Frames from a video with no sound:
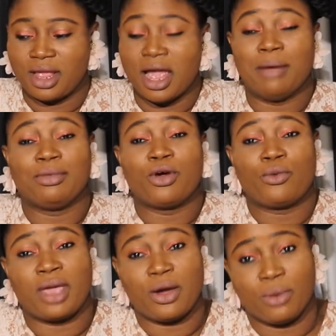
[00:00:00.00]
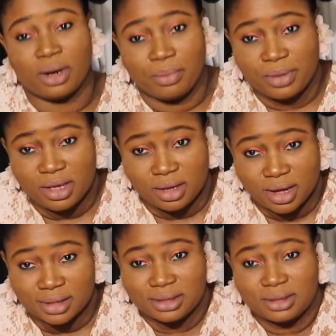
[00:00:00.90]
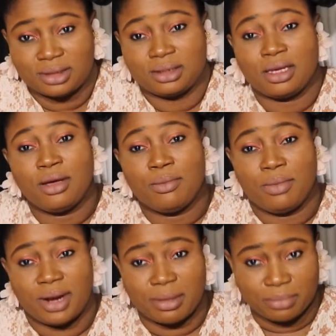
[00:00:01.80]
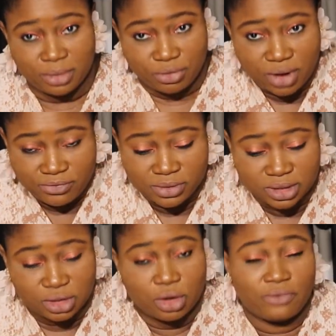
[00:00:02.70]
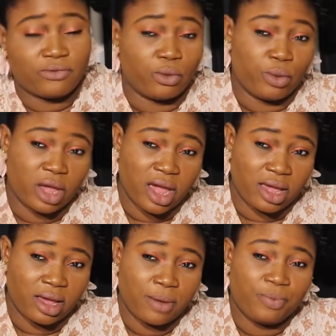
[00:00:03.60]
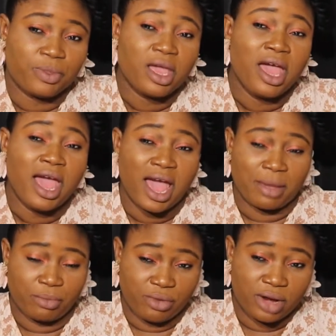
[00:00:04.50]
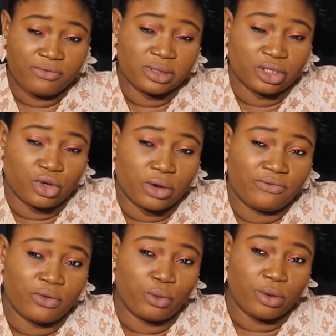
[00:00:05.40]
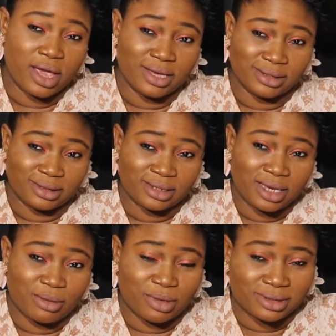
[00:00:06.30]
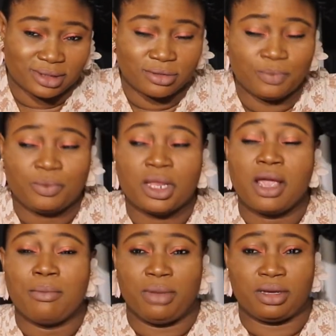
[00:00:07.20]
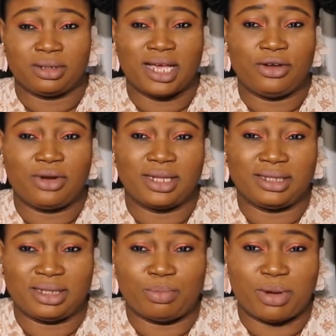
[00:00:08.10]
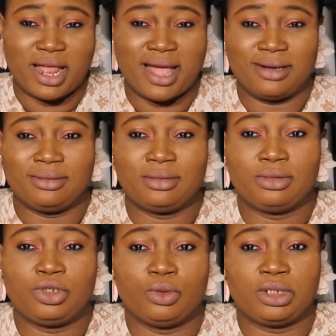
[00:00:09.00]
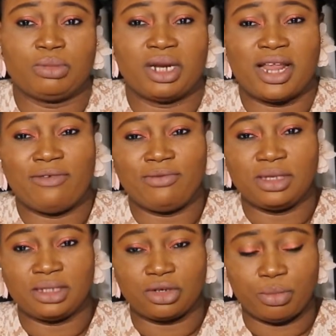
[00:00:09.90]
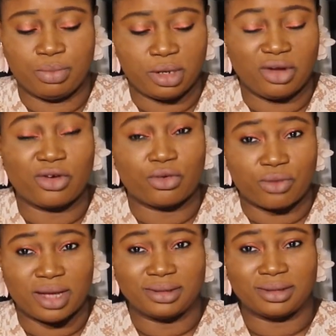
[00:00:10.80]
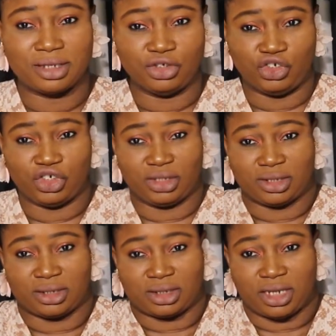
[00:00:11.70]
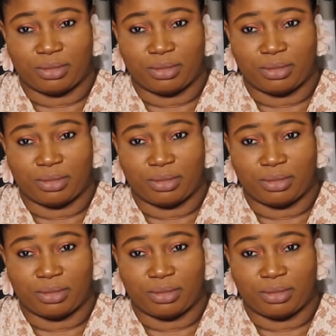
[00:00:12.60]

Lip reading: I'm not where I want to be yet, but I'm grateful to God for where I am. I'm grateful to God for where He's taking me to, because I know that His plan towards my life is gonna be great, in Jesus' name.